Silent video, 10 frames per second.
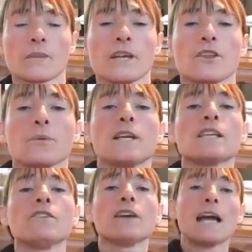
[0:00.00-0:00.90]
The
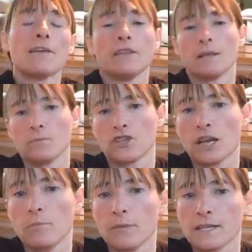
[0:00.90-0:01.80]
reason for having him
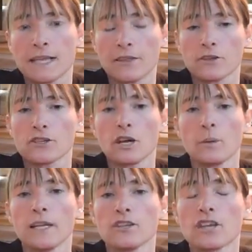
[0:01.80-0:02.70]
jump is that there's no
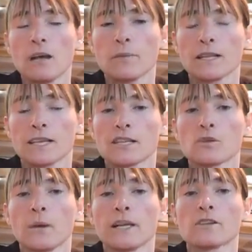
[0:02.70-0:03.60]
way to jump unless his
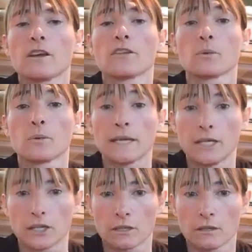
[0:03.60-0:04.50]
weight is on the
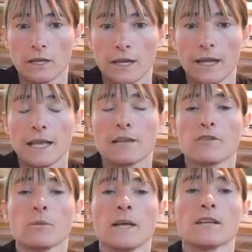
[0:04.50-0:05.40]
rear. And if
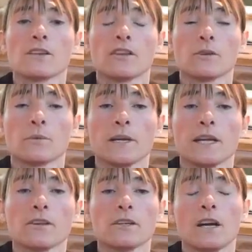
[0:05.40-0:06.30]
the weight is on the
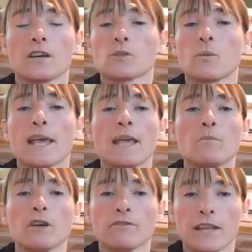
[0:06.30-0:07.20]
rear, the dog is way
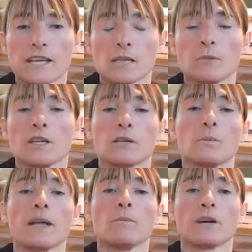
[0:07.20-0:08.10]
more flexible and
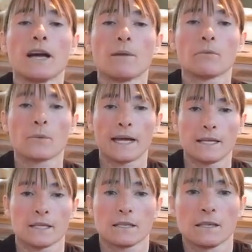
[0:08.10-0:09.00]
way more upright.